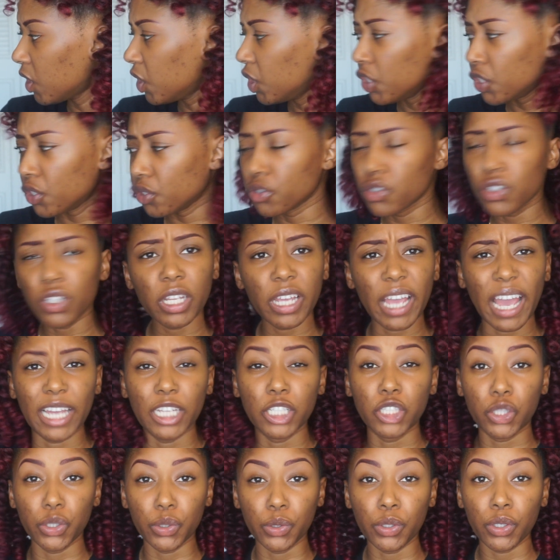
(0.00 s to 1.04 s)
usually I
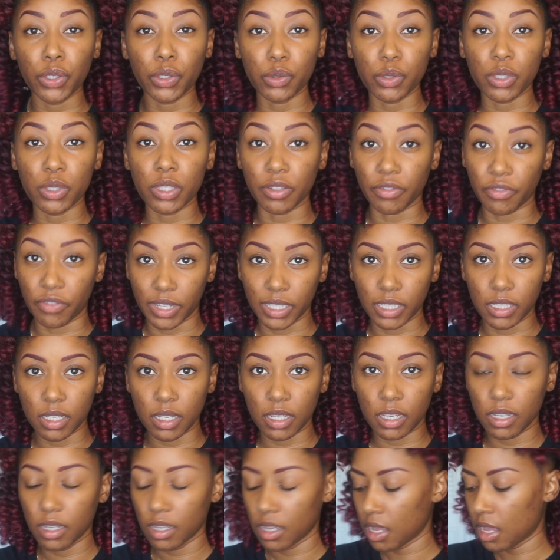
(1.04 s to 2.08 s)
do use the
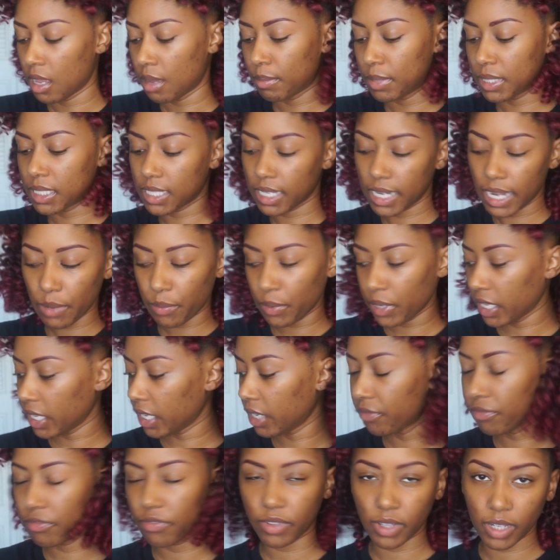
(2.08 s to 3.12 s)
Fenty, but today
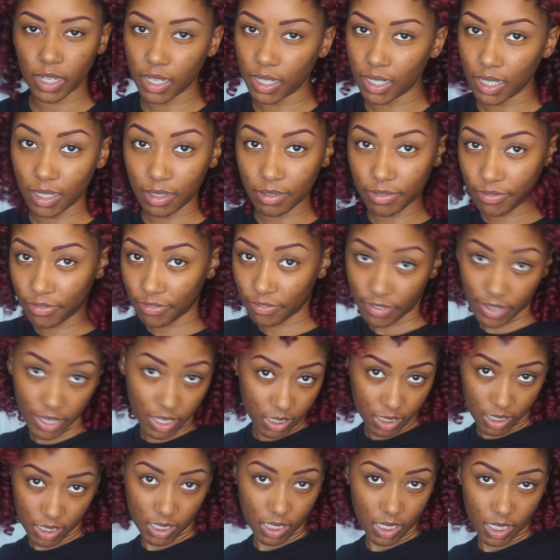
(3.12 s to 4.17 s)
we feeling a little
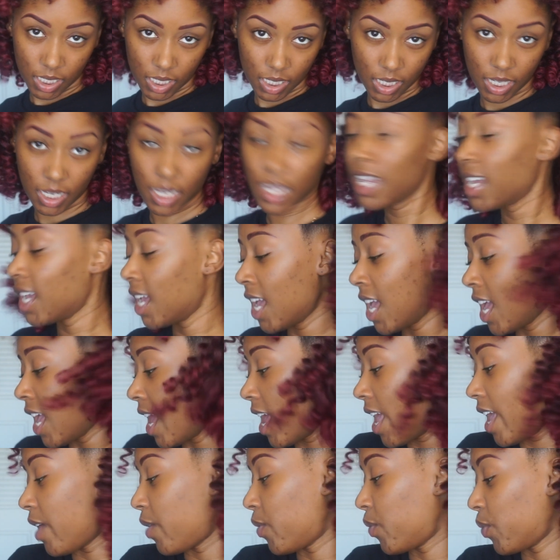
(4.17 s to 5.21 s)
fancy
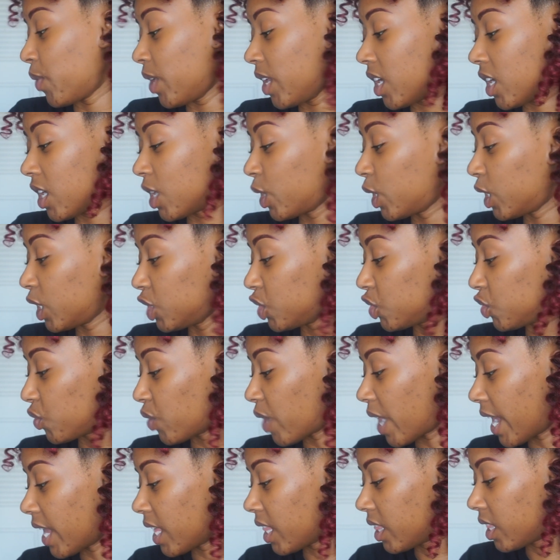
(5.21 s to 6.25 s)
and we are gonna
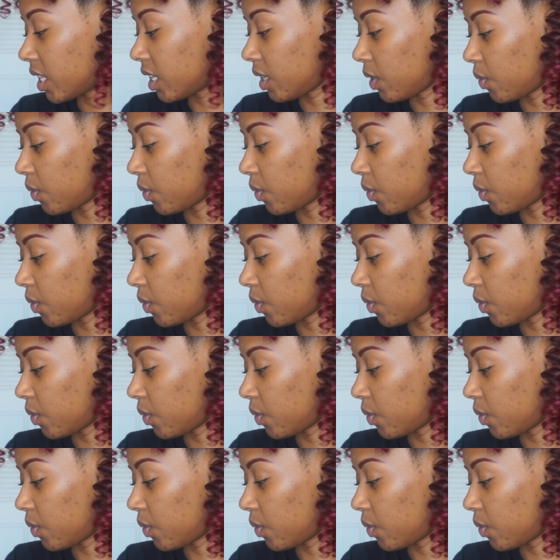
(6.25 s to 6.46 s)
try the